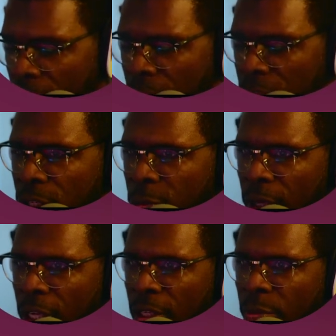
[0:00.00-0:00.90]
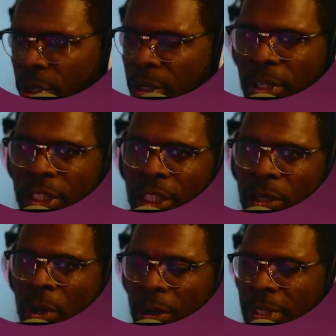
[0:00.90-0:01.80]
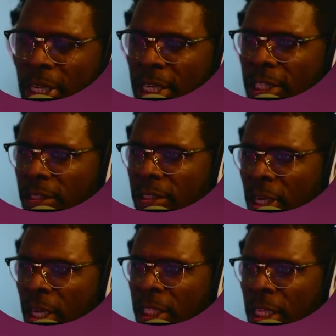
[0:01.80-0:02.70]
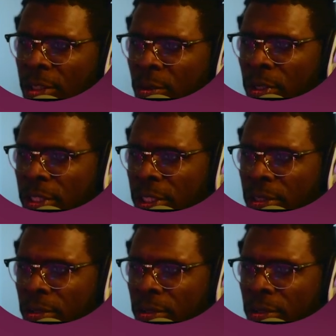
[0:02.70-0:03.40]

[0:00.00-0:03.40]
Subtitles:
You can ping pretty much any website that you want to